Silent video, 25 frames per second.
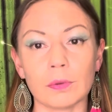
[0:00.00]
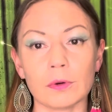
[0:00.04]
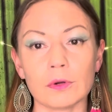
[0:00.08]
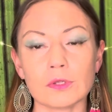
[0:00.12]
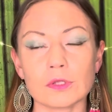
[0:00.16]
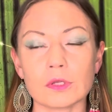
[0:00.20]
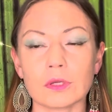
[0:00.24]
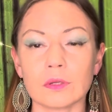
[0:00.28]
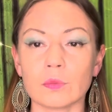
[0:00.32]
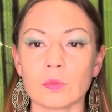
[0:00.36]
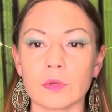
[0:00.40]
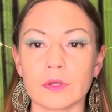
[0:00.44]

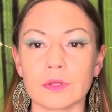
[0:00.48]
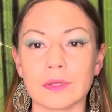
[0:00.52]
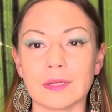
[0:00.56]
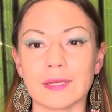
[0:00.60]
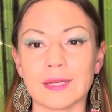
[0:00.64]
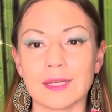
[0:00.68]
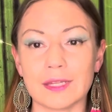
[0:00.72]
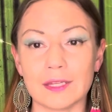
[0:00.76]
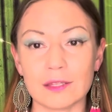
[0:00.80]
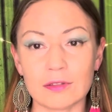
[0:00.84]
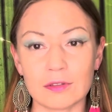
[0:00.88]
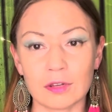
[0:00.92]
person will
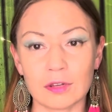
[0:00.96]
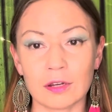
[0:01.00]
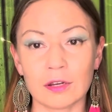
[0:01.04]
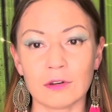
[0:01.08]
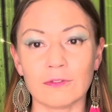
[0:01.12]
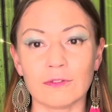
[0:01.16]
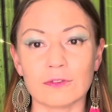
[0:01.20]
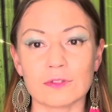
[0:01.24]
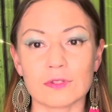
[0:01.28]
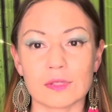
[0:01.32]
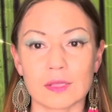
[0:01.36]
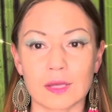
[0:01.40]
either,
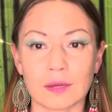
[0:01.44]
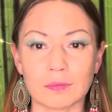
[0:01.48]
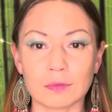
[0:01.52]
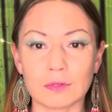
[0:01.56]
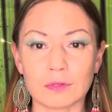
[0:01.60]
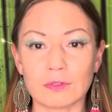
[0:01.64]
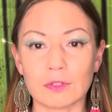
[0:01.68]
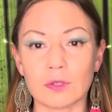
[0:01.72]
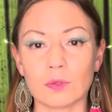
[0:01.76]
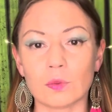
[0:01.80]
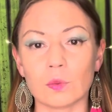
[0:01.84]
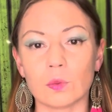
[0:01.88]
for some of
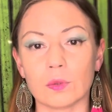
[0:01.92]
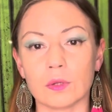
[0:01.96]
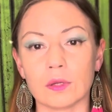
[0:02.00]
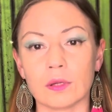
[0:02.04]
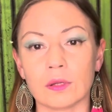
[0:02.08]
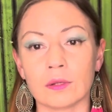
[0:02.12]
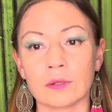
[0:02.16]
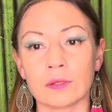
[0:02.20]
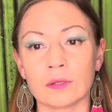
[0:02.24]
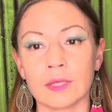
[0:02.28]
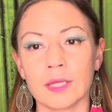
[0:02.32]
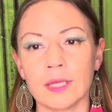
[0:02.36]
you,
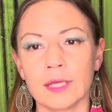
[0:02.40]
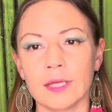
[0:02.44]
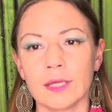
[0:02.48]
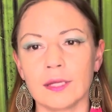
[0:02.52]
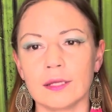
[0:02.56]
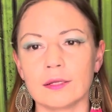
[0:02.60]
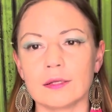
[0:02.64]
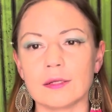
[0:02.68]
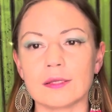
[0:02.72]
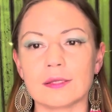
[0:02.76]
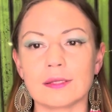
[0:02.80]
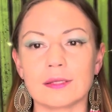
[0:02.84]
will
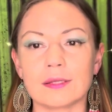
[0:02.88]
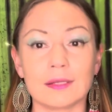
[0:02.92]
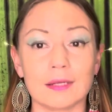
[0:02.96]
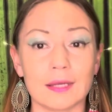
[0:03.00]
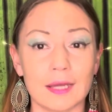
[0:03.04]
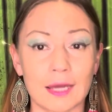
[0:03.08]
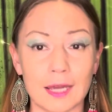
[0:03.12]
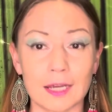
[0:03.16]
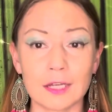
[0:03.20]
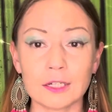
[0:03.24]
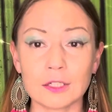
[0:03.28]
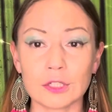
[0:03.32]

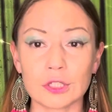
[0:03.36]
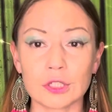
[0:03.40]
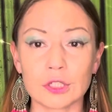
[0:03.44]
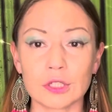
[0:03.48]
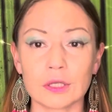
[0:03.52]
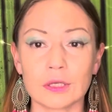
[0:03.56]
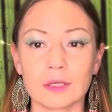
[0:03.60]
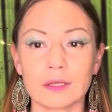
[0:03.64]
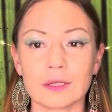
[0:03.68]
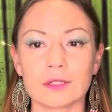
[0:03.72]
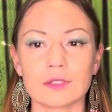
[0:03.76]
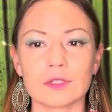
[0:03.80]
disengage
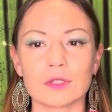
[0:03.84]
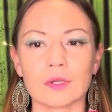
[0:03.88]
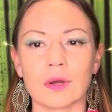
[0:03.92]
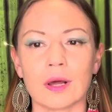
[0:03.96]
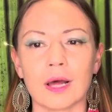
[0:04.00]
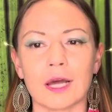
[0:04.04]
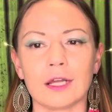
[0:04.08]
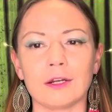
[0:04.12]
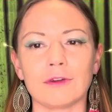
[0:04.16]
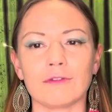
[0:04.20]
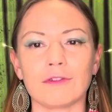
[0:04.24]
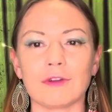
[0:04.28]
to
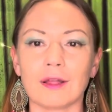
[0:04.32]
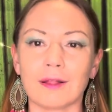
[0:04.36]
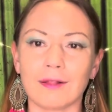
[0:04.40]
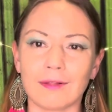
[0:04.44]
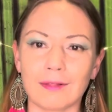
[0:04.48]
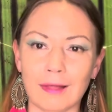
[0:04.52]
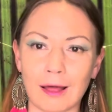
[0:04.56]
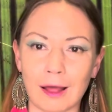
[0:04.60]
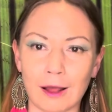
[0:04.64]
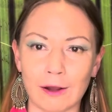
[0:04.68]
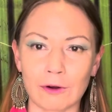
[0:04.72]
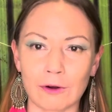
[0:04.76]
kind of
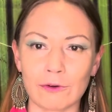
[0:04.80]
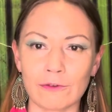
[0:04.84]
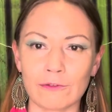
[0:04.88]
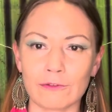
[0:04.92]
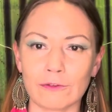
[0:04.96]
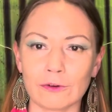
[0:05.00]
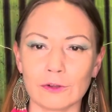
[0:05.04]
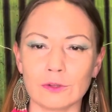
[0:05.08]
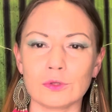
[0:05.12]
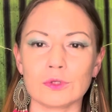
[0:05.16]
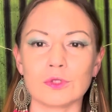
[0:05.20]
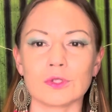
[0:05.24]
allow
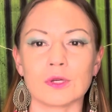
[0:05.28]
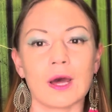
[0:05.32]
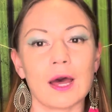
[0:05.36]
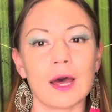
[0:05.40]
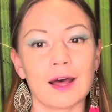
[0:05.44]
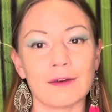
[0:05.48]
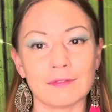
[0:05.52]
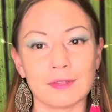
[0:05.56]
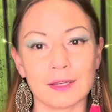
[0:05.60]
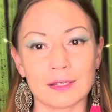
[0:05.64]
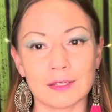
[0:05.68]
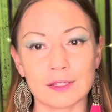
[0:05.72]
for you to
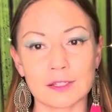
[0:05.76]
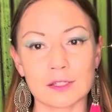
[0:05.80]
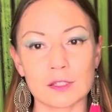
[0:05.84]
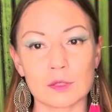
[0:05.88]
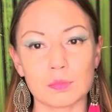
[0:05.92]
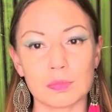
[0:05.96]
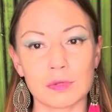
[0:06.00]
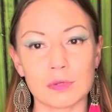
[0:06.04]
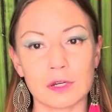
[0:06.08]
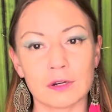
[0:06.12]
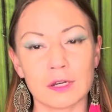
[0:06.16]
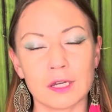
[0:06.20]
have that
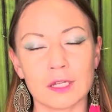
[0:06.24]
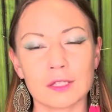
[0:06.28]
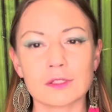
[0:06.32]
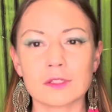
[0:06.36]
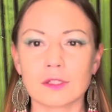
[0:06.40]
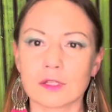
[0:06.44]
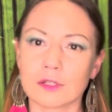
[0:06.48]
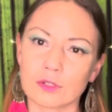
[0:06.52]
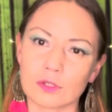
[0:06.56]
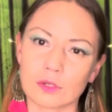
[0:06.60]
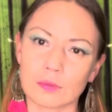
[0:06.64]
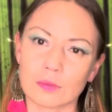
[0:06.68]
experience
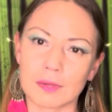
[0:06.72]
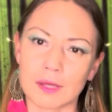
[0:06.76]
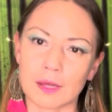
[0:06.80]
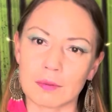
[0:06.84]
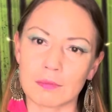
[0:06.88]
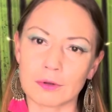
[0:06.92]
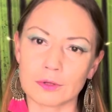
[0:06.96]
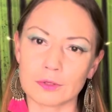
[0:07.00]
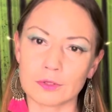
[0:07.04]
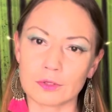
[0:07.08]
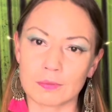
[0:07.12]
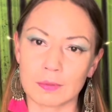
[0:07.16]
and to be
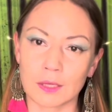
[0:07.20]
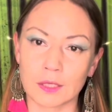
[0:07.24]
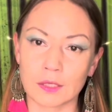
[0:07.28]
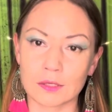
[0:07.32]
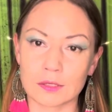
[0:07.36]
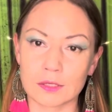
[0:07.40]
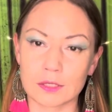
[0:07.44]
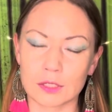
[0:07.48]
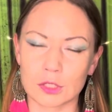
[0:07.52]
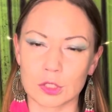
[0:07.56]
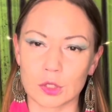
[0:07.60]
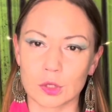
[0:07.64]
able to make
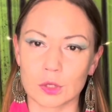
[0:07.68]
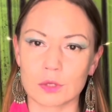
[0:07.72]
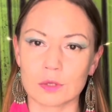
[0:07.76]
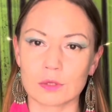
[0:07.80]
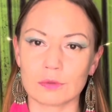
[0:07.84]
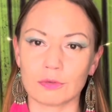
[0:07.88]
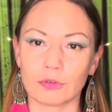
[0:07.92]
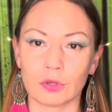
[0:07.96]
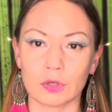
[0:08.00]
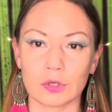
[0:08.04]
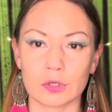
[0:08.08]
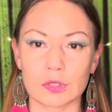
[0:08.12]
decisions
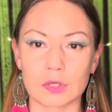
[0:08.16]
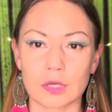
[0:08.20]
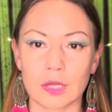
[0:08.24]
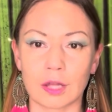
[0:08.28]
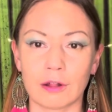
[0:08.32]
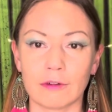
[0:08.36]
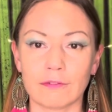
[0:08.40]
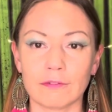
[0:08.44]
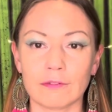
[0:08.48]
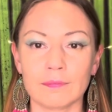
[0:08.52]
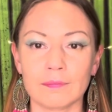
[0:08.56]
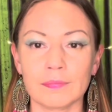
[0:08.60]
for yourself,